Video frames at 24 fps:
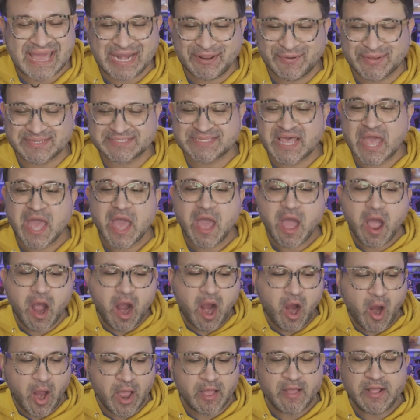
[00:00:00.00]
Anyways,
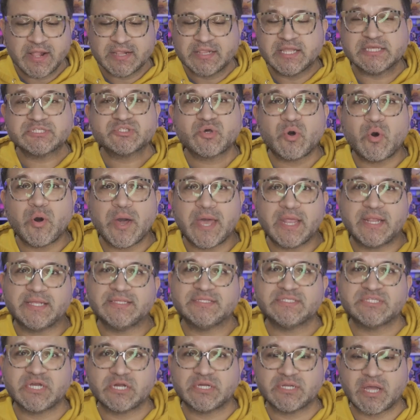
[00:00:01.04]
all right, let's go ahead
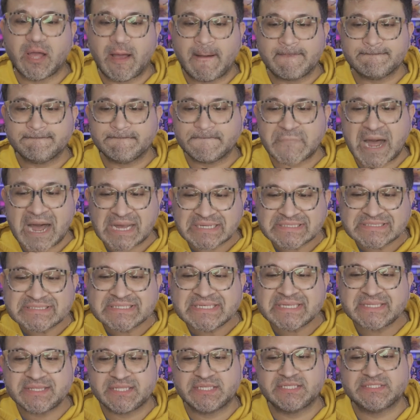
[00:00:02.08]
and start
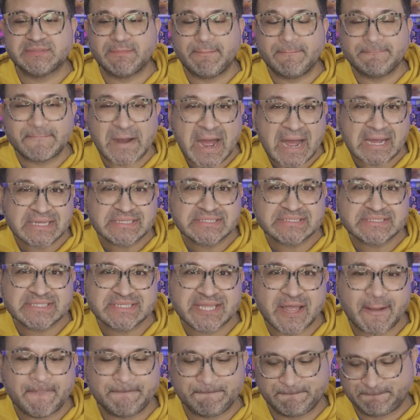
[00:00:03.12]
unboxing this
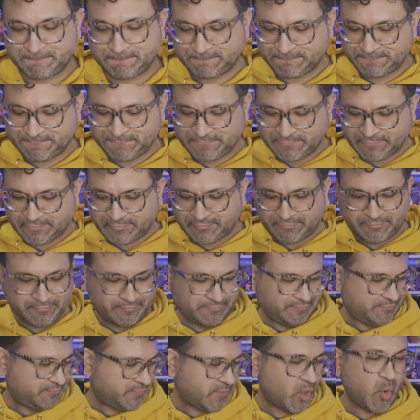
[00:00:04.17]
box.
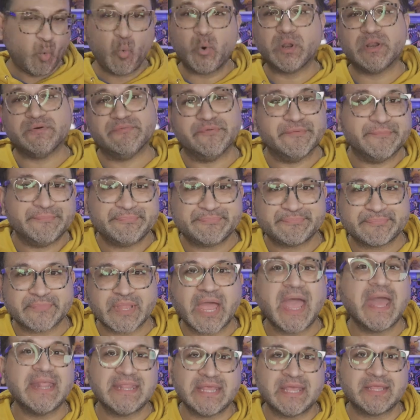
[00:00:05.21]
One of them.
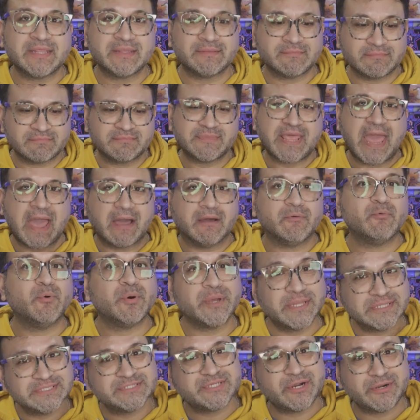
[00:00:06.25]
And then, yeah,
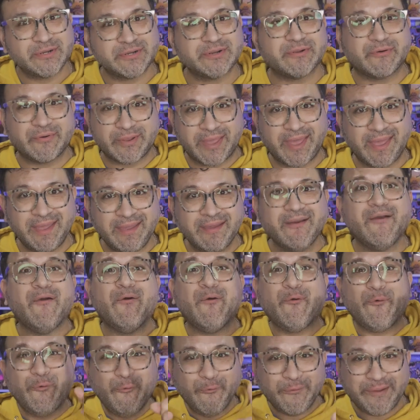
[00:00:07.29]
we'll get started, okay?
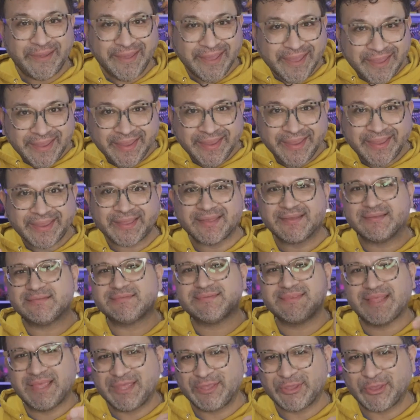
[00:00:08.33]
Okay,
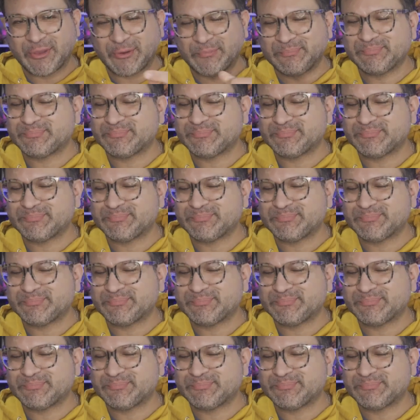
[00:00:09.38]
thank you.